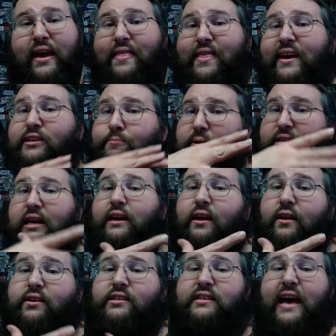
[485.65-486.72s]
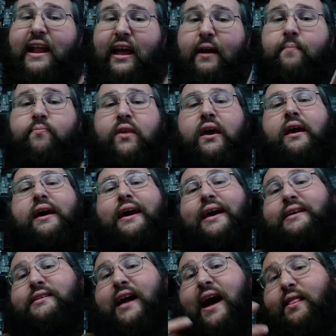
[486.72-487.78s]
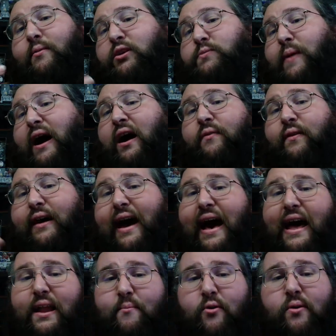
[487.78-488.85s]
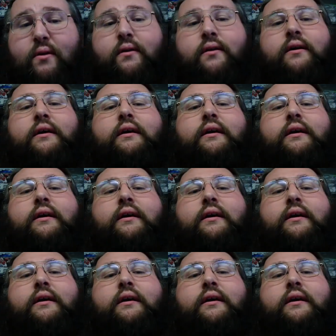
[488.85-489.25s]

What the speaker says: In this particular setting, he's not the most powerful guy anymore.